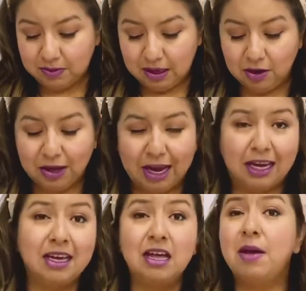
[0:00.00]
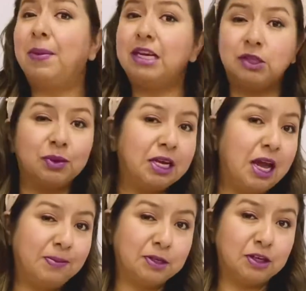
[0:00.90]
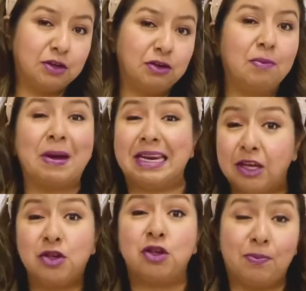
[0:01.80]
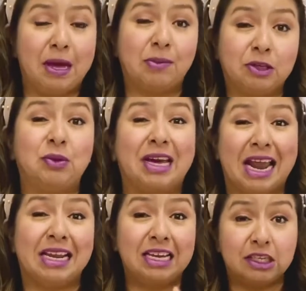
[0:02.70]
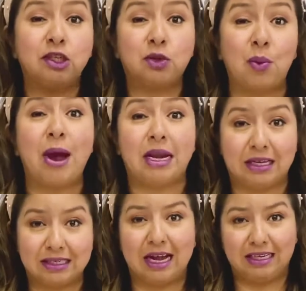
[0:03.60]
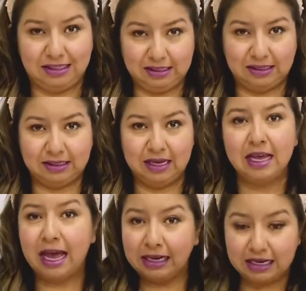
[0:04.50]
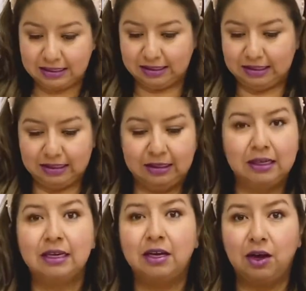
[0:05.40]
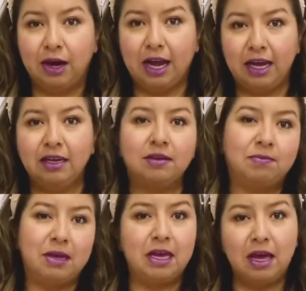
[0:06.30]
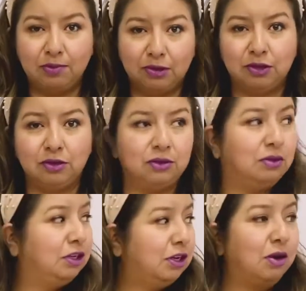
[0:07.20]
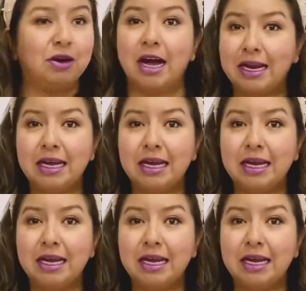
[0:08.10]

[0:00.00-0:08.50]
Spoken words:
Okay, but it's really up to you, but you should be able to get at least 20 slices, at least. Okay, being able to, cutting